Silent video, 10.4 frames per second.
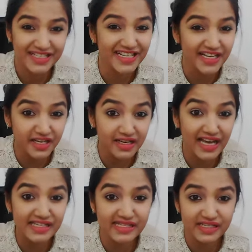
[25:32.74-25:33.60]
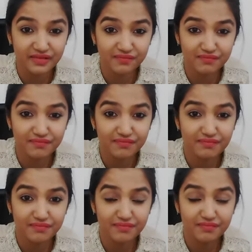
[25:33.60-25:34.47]
take it nicely
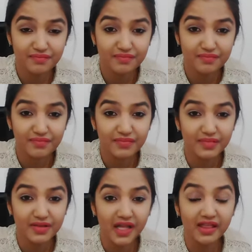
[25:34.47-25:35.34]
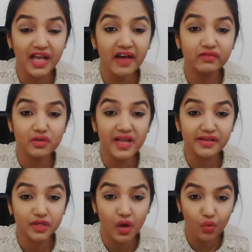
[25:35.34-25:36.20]
that they have to
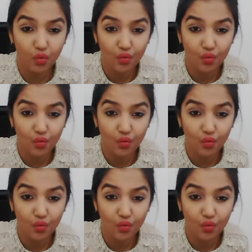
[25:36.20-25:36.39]
let go.